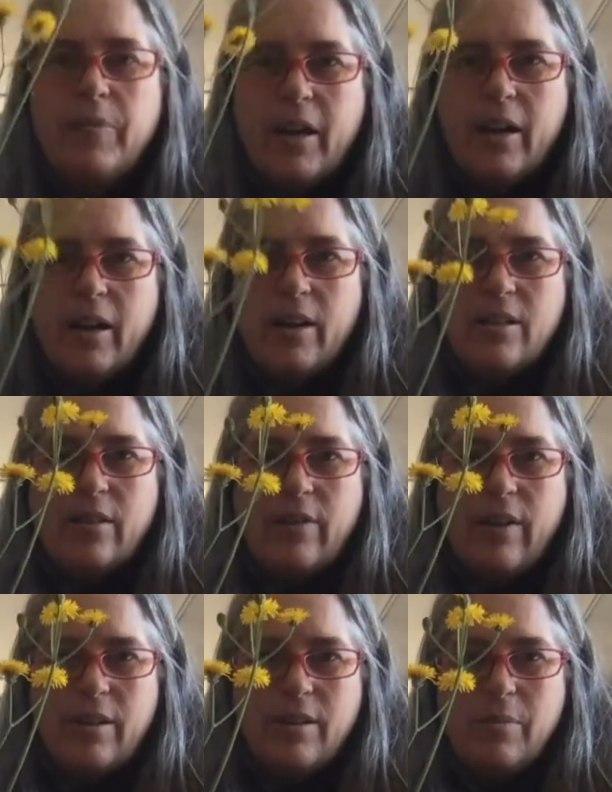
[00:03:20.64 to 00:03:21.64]
I also
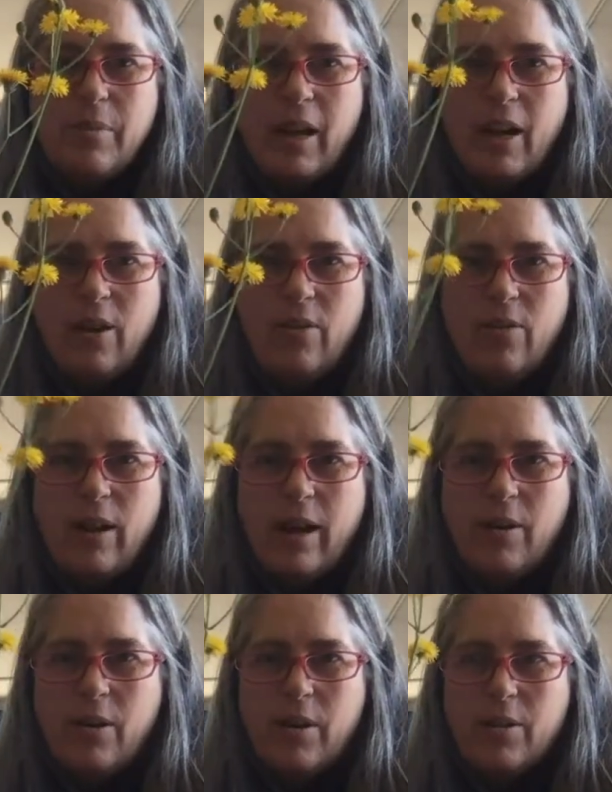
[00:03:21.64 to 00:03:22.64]
found some yellow
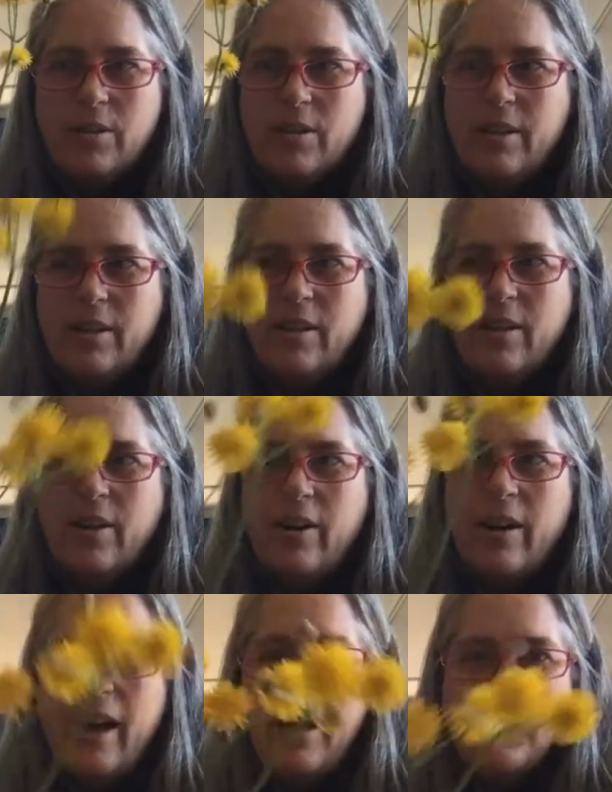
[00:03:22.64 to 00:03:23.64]
flowers, and our
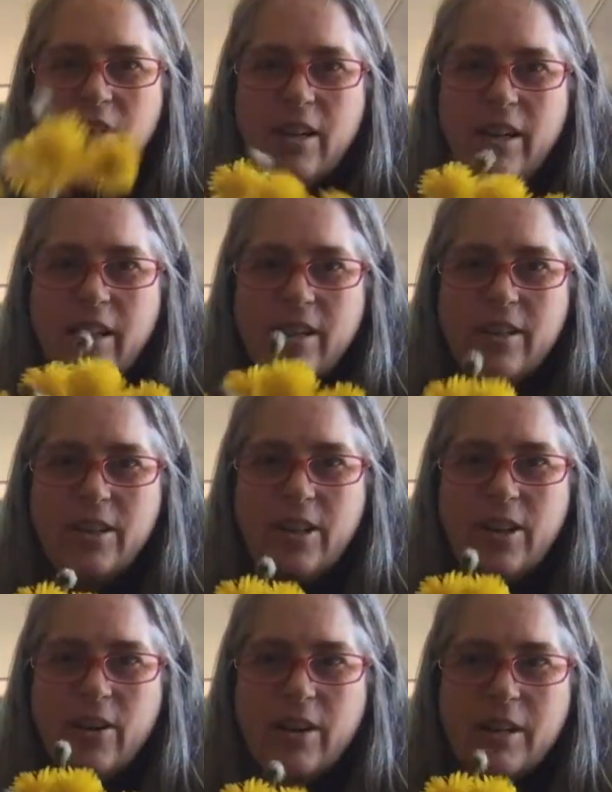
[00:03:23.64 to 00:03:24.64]
cat Dawn is
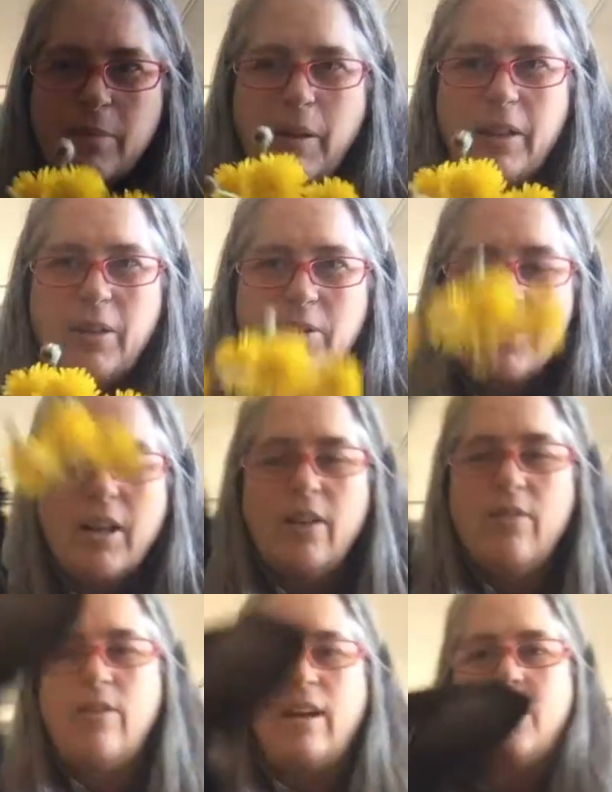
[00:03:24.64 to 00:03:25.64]
curious about those yellow
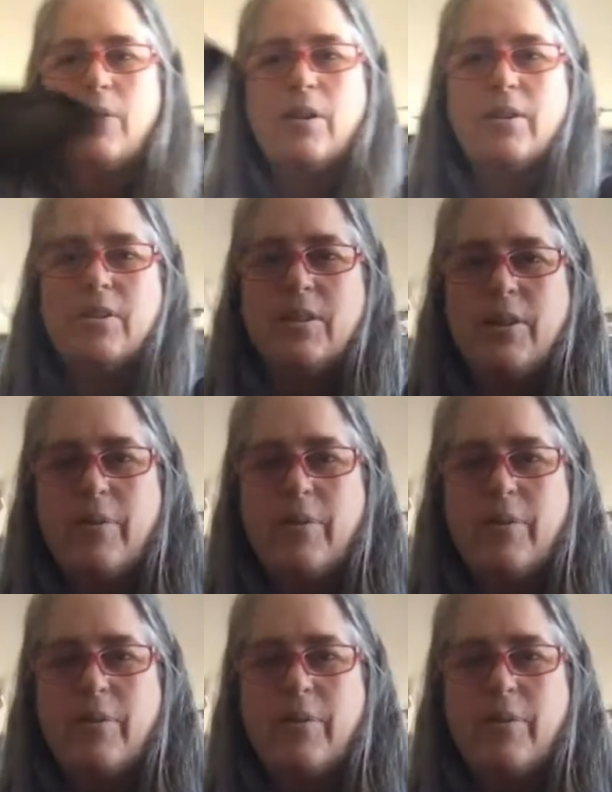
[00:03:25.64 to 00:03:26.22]
flowers.